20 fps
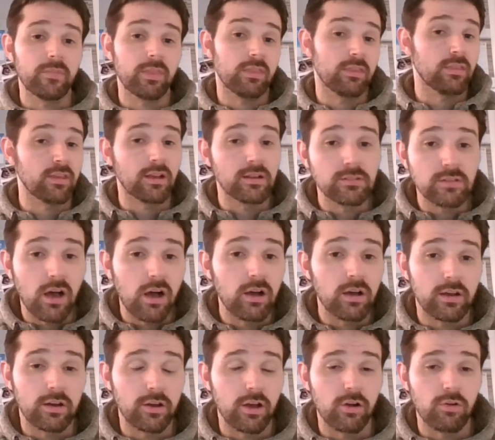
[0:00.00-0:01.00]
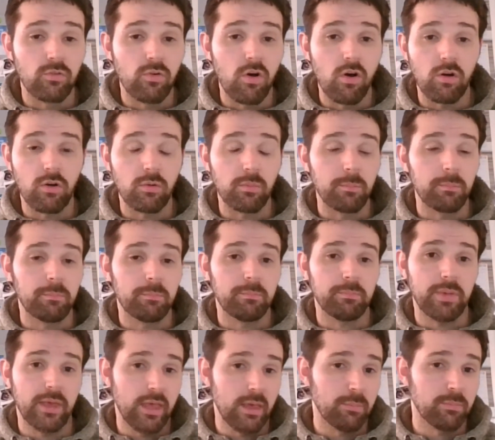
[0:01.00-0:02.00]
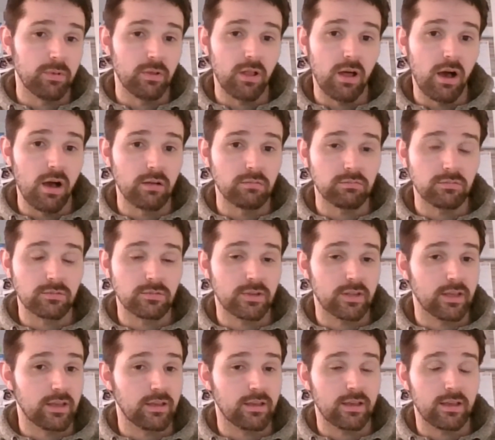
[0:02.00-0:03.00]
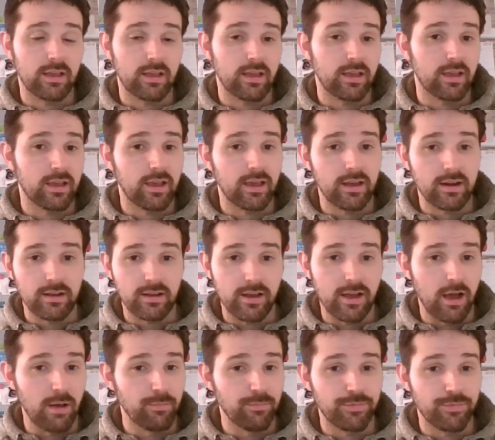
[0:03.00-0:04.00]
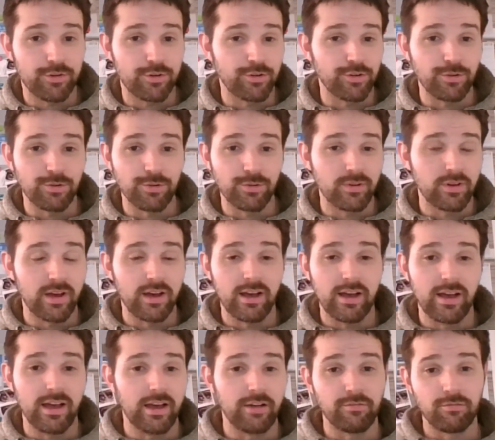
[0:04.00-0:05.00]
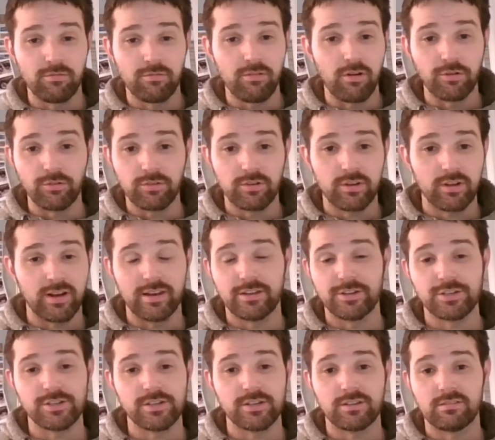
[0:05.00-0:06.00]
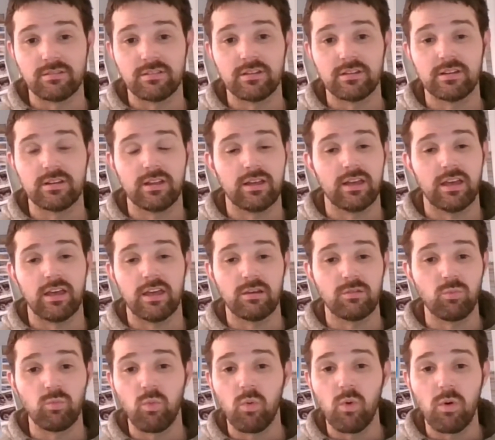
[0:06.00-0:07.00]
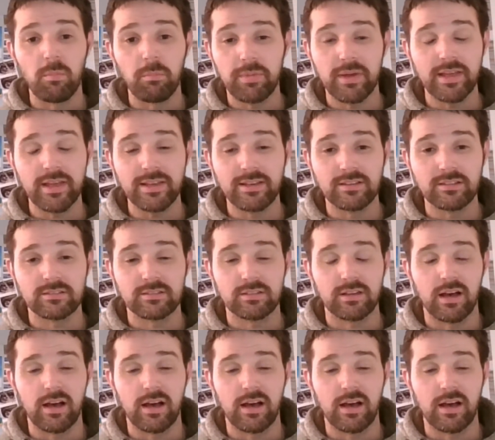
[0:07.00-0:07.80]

things are going to go wrong. People aren't going to come through a road collision in one piece.